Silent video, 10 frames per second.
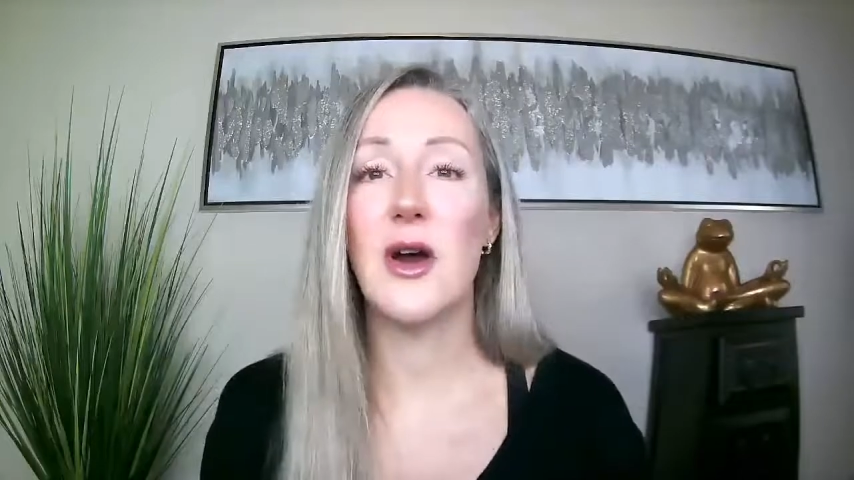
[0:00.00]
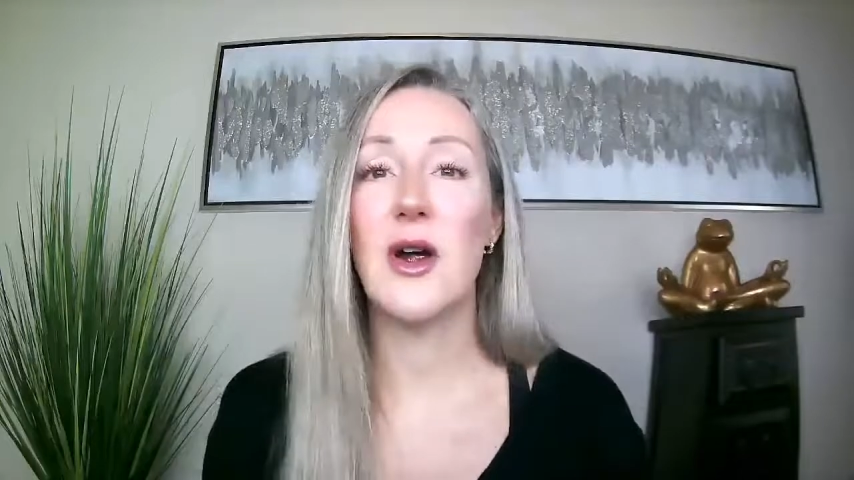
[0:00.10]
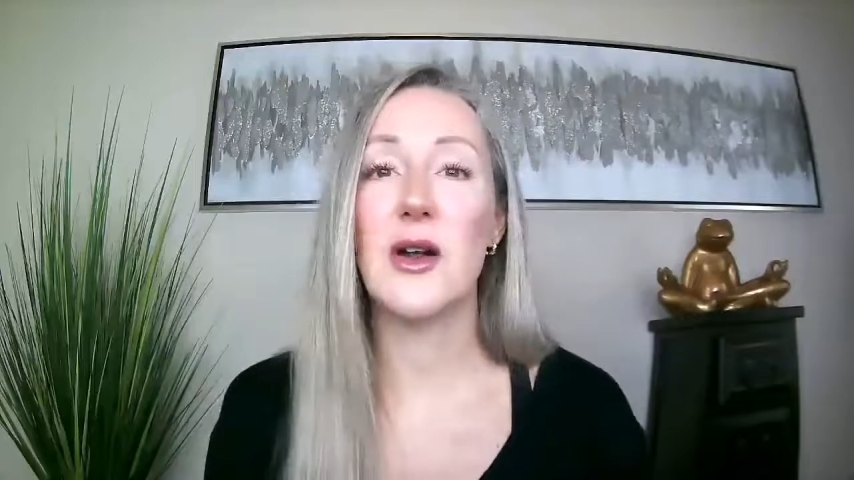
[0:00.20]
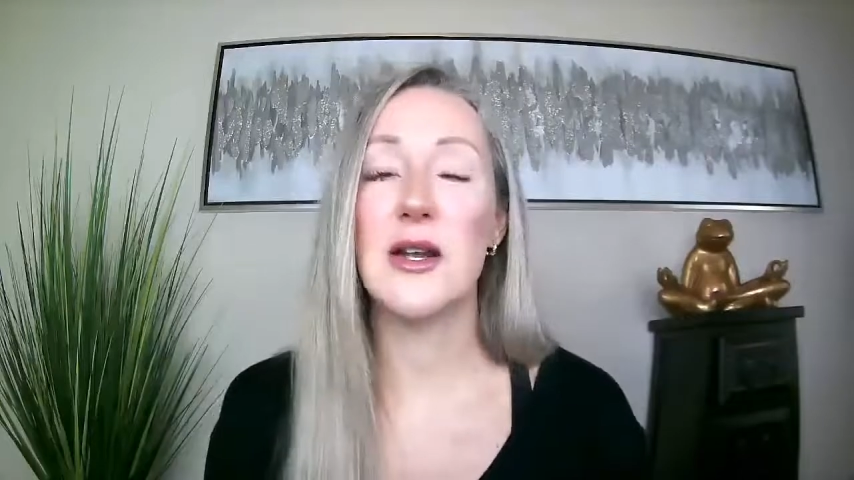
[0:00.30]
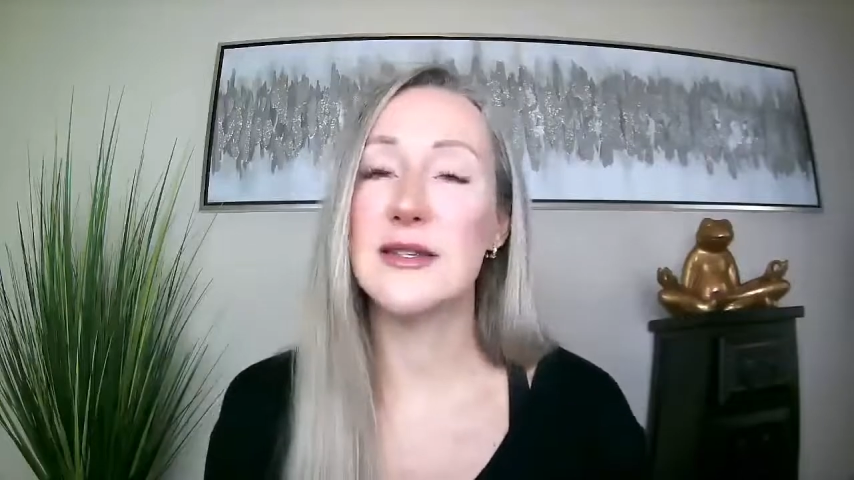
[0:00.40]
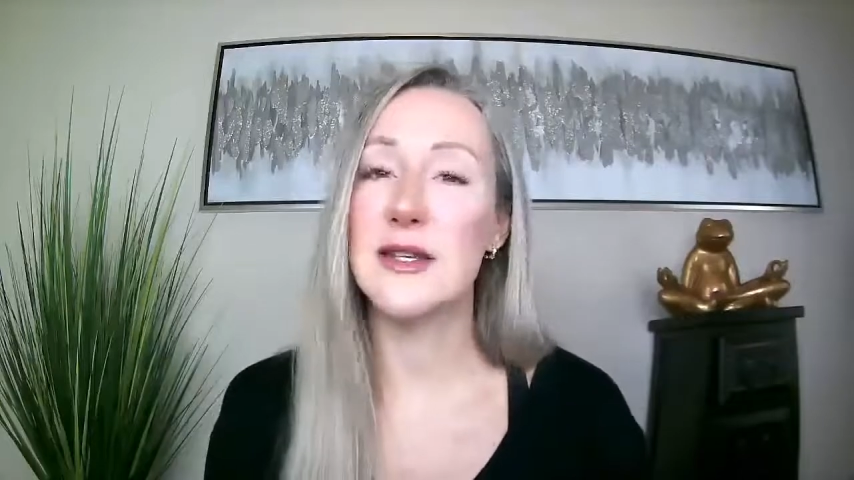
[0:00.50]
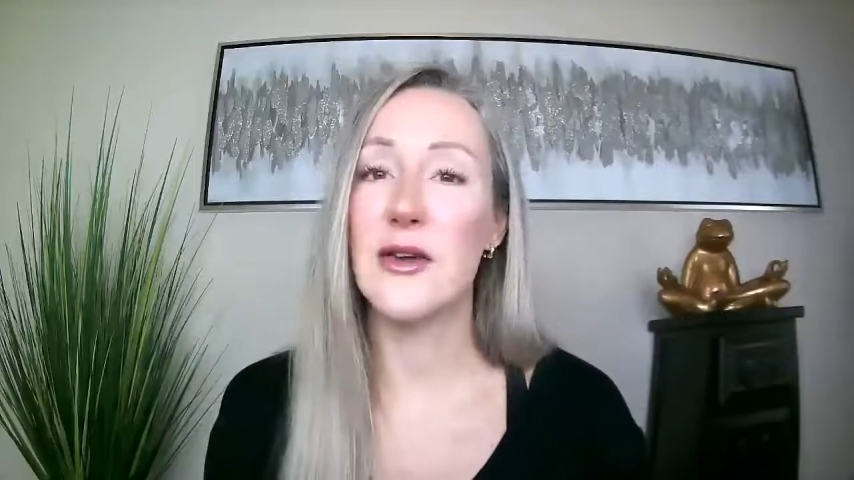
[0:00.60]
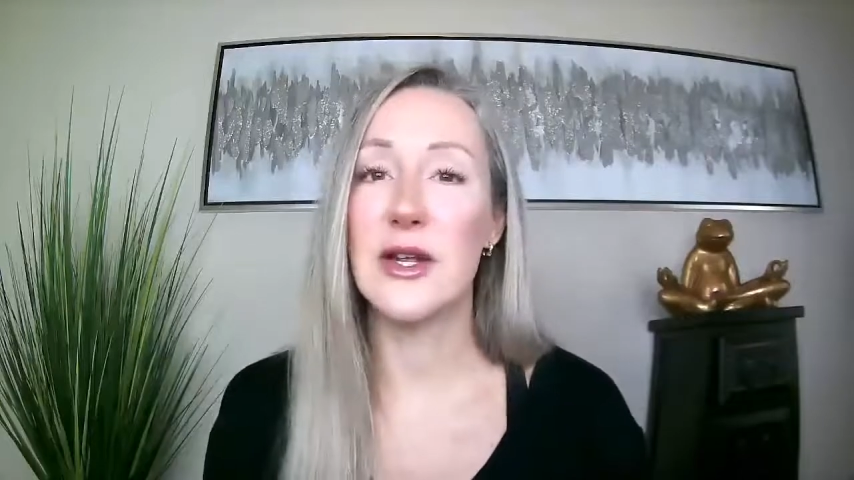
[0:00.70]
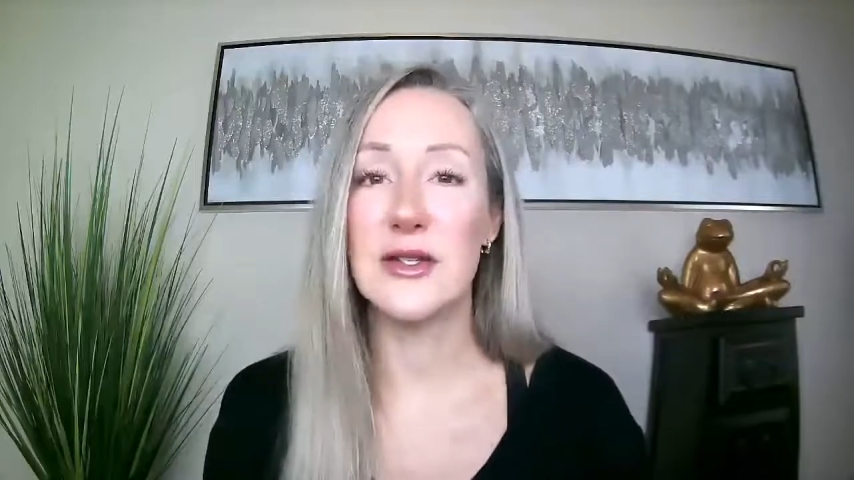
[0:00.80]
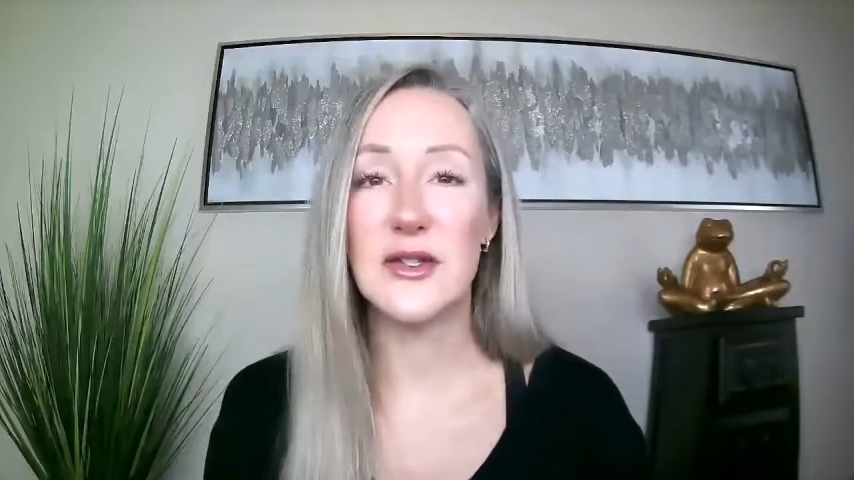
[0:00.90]
are a
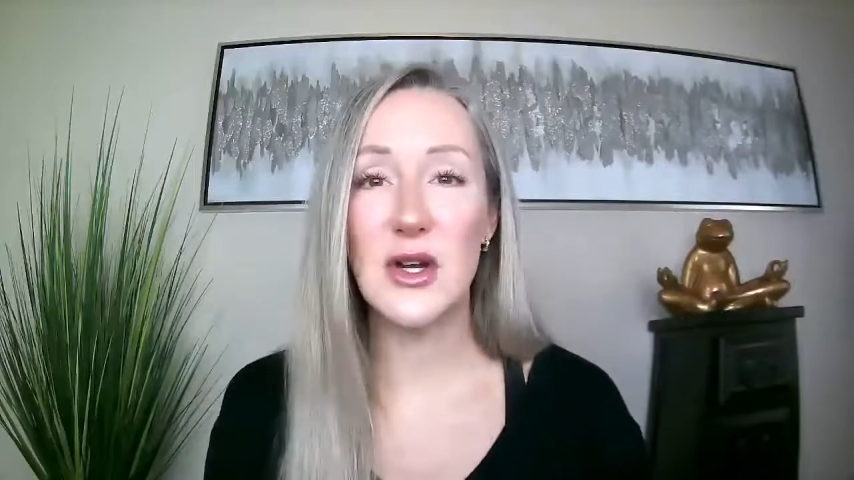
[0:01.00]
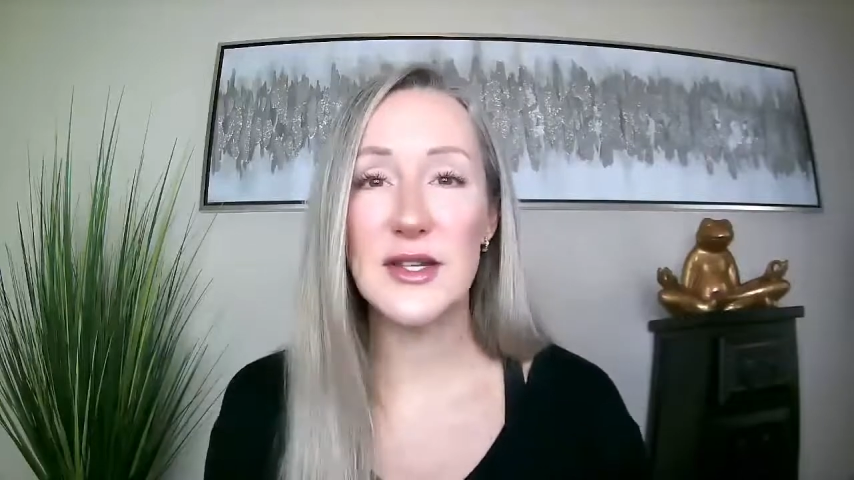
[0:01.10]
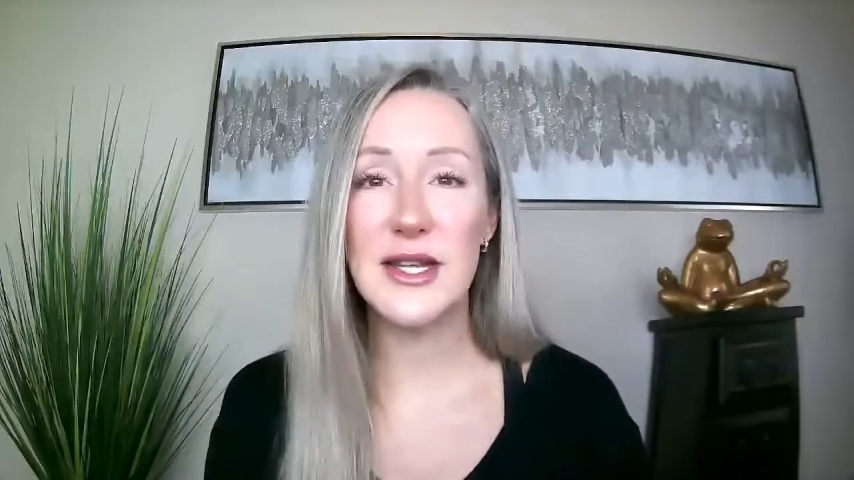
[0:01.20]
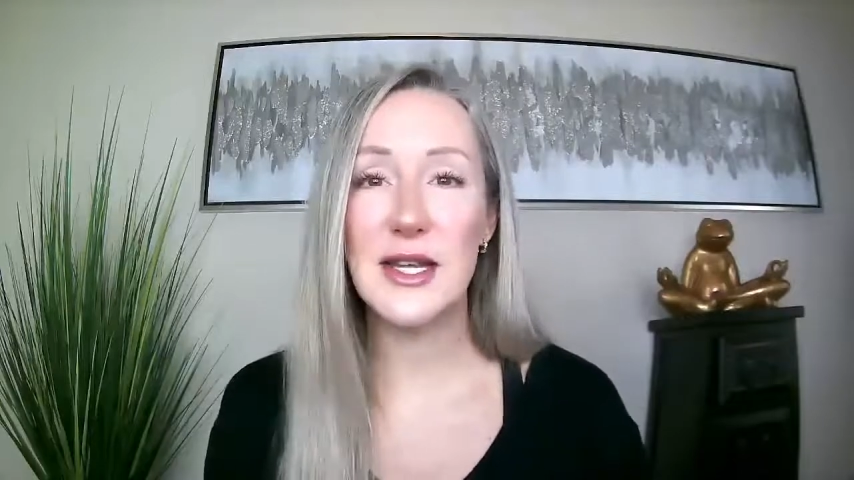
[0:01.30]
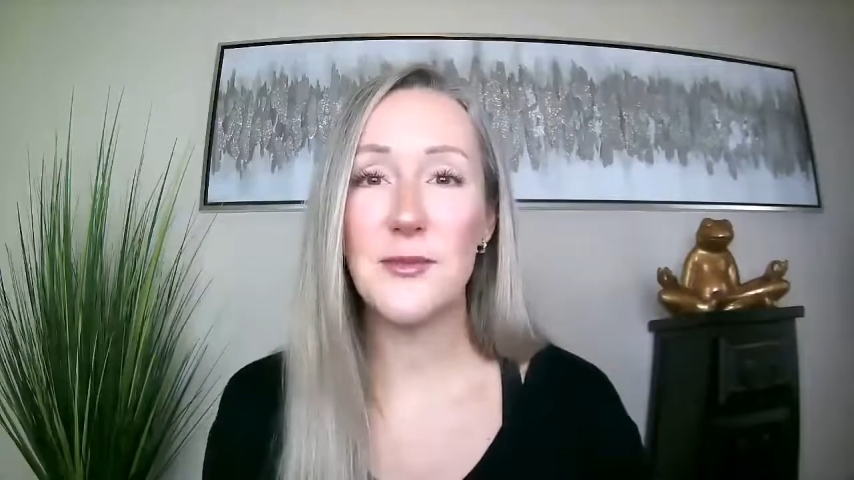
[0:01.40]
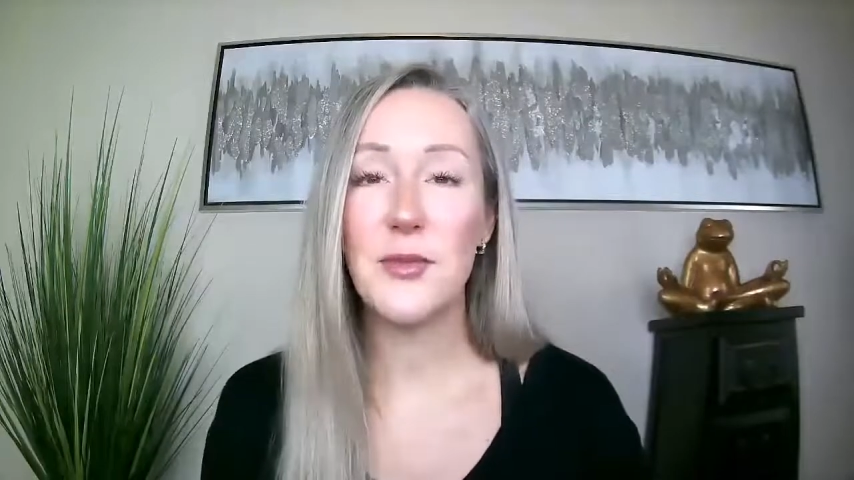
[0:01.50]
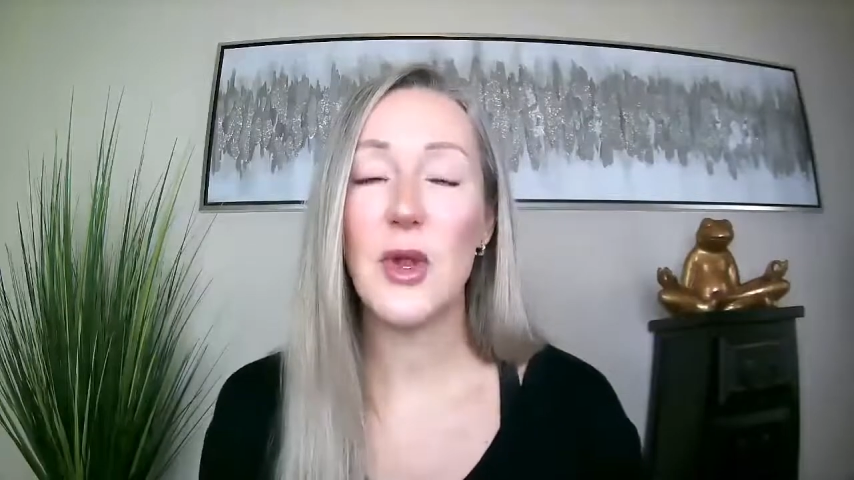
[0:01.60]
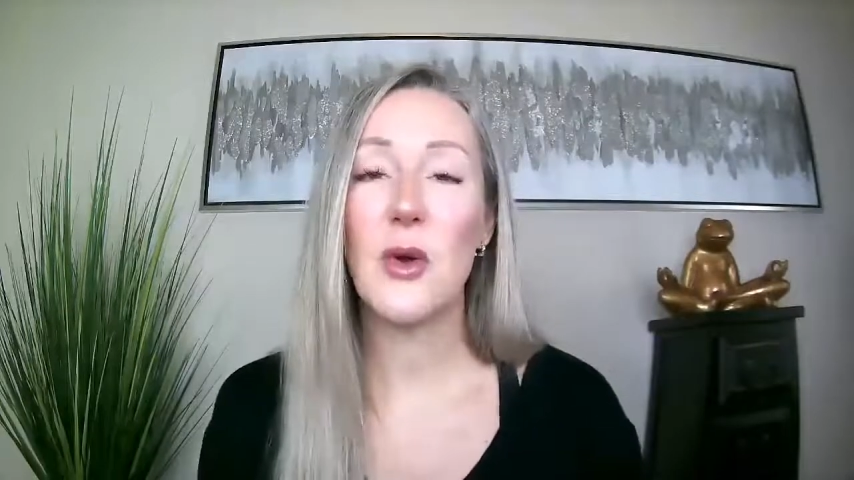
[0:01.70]
Sirian starseed